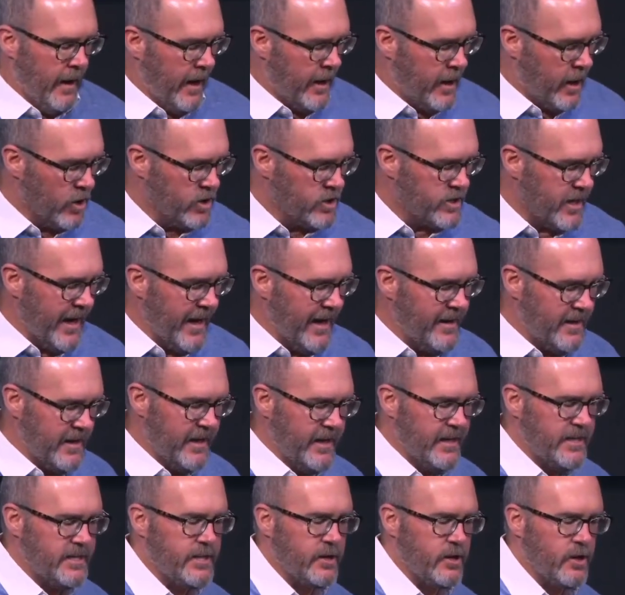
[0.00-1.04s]
It goes like
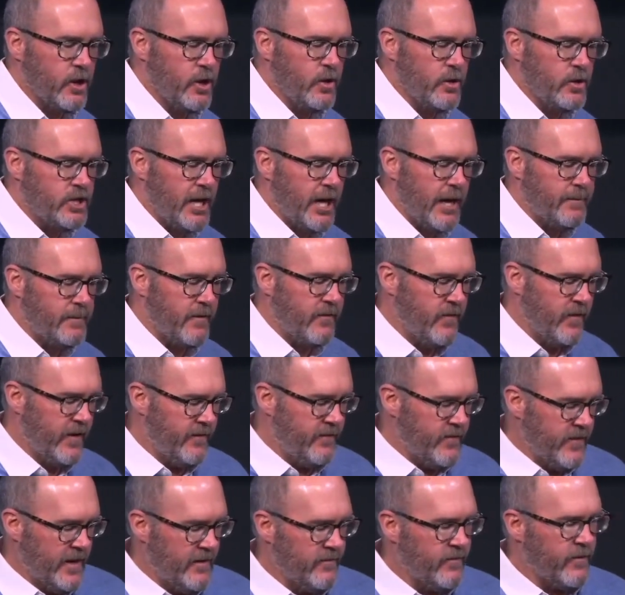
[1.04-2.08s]
this in Luke chapter
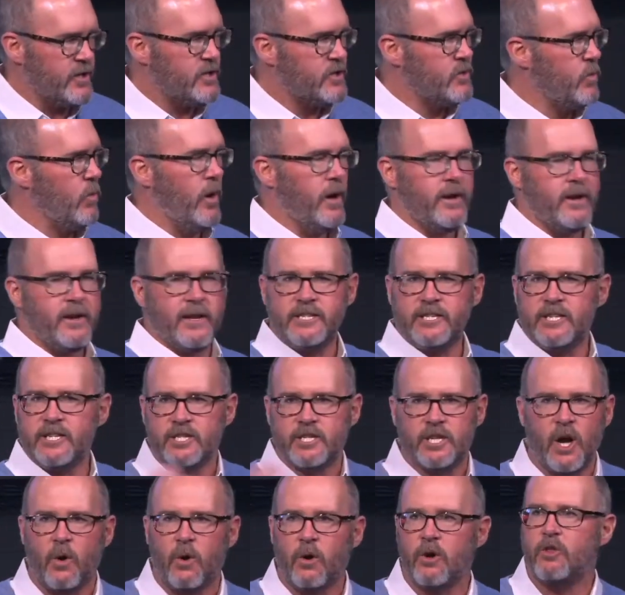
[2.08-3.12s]
15, verse 1. Let's
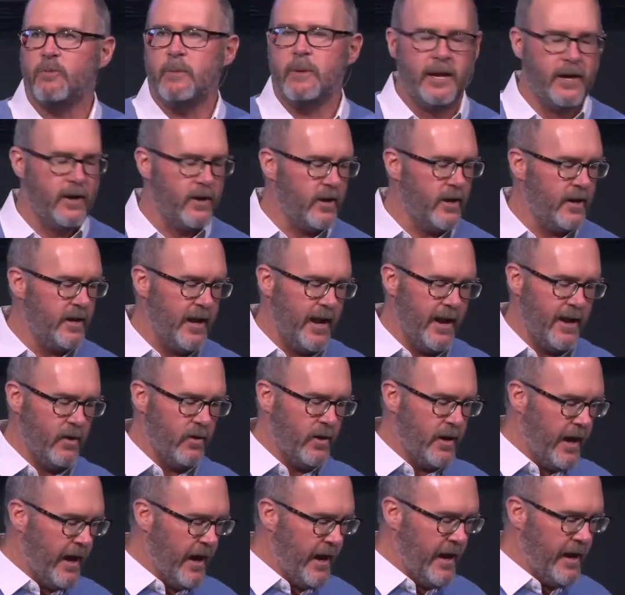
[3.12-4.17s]
just go with me here today,
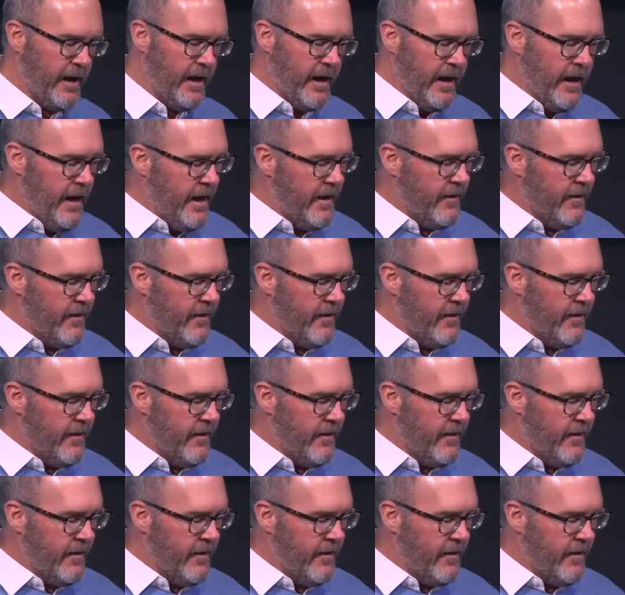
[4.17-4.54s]
okay?